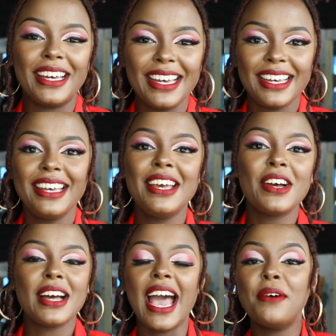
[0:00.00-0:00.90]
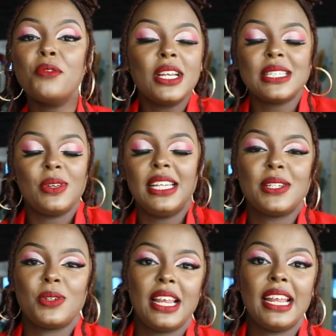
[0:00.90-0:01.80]
Eh? I am always
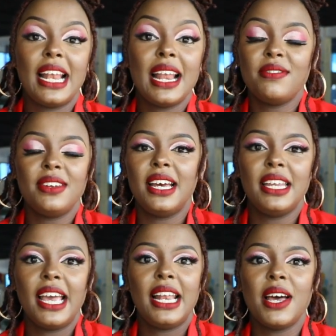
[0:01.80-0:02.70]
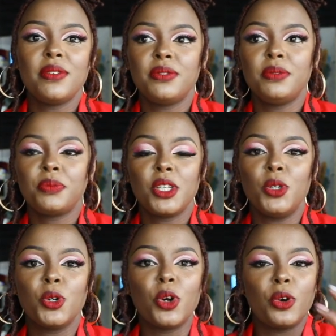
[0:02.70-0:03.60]
willing to learn. I love learning. I love, you
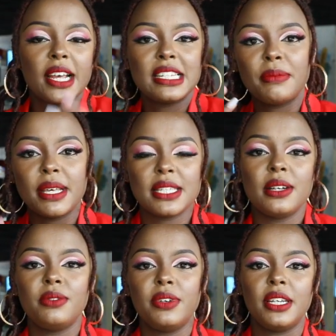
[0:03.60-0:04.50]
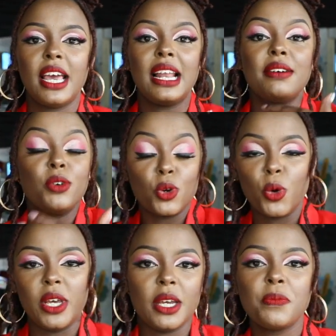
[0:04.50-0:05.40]
know, correcting myself and I love
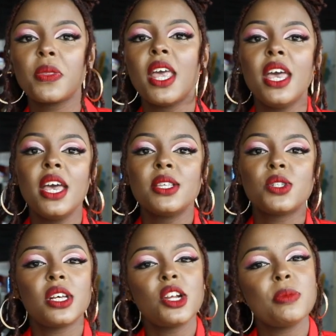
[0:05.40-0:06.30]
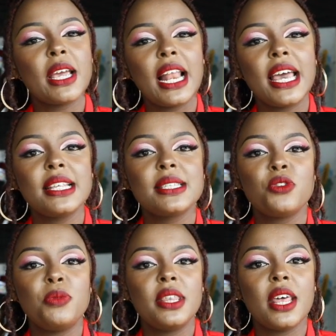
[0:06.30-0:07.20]
growing. So shout out to my clients
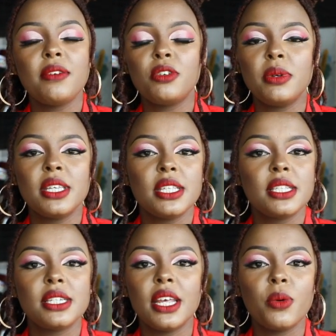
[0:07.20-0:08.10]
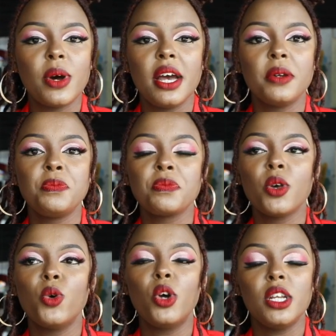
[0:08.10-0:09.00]
who've been there for me since day one,
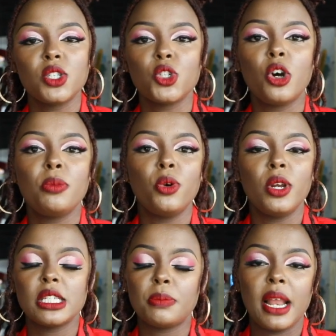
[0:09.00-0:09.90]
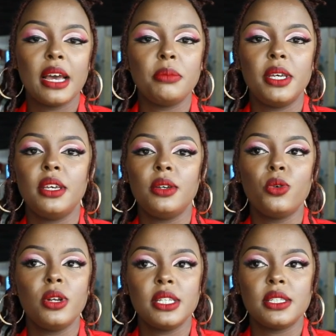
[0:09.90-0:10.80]
who always show who always plug me,
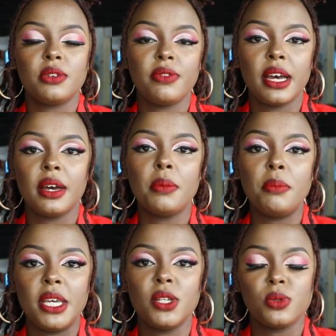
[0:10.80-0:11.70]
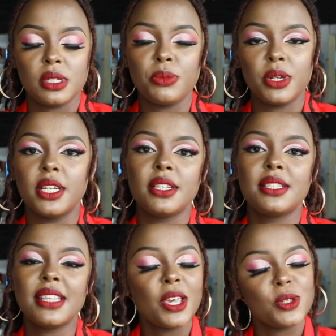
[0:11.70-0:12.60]
who always refer me to someone else.
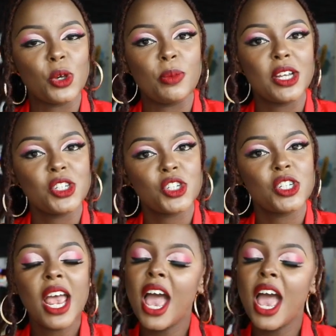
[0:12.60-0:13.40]
Thank you so much.